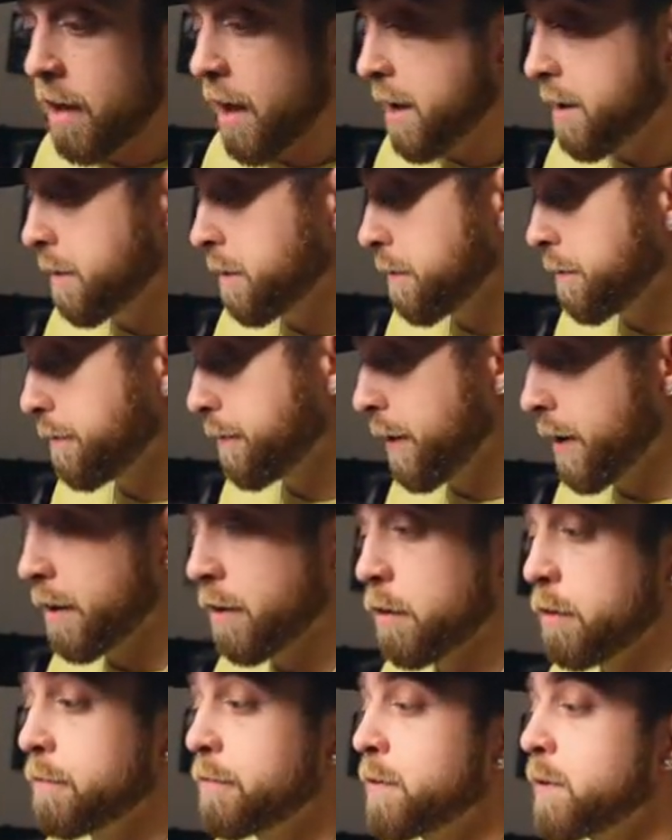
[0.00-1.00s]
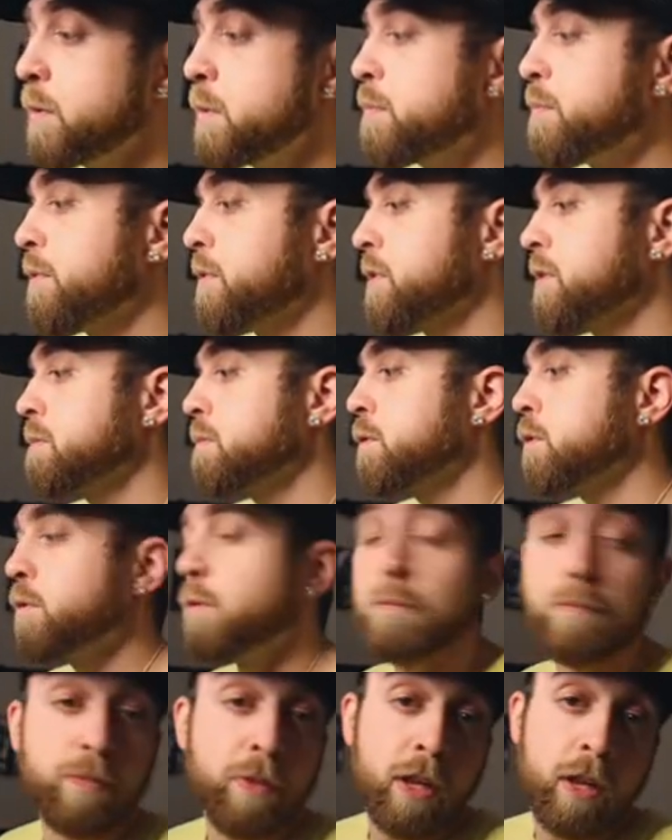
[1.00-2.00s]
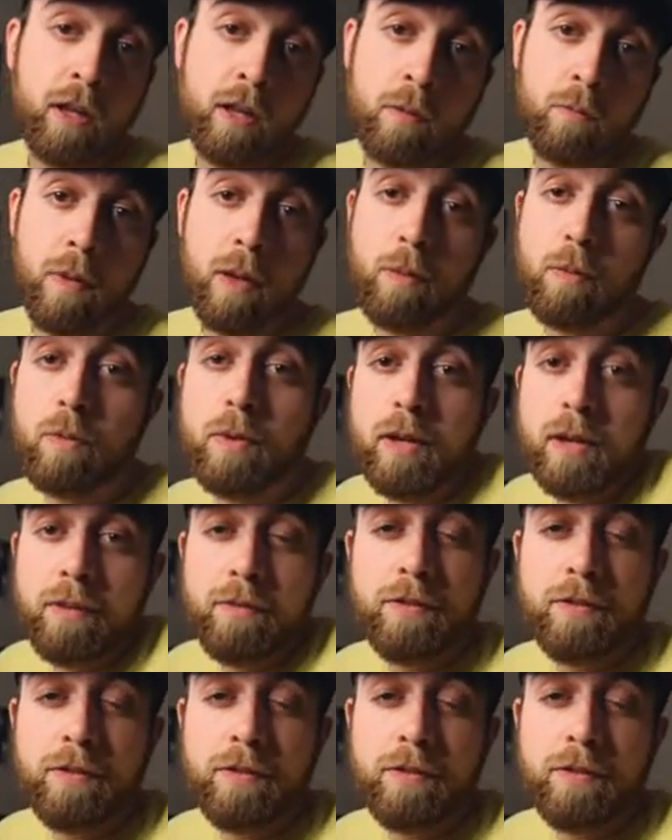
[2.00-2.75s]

add a little flair. Hopefully we pull something cool. Maybe we get